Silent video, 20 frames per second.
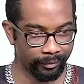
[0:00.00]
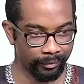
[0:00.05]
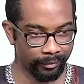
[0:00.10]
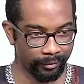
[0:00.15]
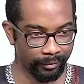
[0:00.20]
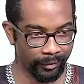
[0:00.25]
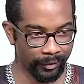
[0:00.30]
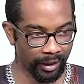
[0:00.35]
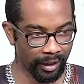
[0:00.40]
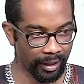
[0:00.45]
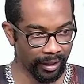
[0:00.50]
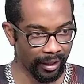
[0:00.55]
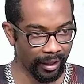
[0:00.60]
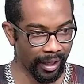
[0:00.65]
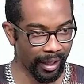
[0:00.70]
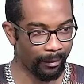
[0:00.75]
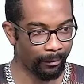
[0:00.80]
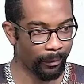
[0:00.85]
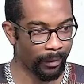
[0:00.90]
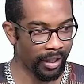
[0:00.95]
He's like, I
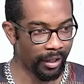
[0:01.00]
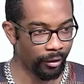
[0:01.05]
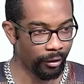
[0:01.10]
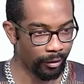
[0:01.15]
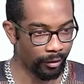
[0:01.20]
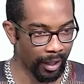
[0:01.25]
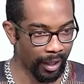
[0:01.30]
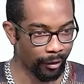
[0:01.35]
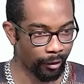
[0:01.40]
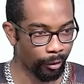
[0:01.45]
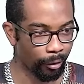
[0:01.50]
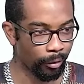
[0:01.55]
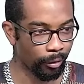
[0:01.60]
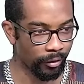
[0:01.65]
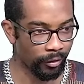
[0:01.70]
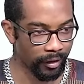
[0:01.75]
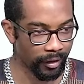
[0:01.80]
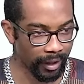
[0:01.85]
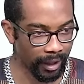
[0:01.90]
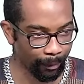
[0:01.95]
made you. I know you
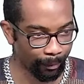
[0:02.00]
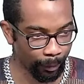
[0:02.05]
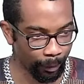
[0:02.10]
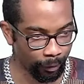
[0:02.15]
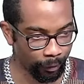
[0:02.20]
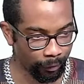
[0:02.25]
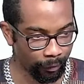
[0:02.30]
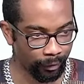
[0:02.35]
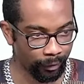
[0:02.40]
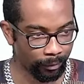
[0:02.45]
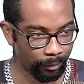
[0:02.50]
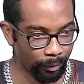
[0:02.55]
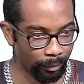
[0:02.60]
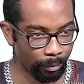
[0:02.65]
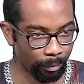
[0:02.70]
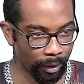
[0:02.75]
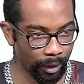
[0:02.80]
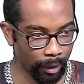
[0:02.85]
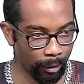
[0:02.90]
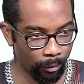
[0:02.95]
stammer, but
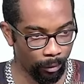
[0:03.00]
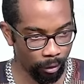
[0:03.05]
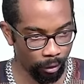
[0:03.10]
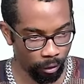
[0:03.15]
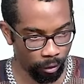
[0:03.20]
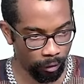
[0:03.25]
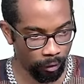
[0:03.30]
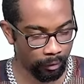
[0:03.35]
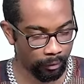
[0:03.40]
I want you.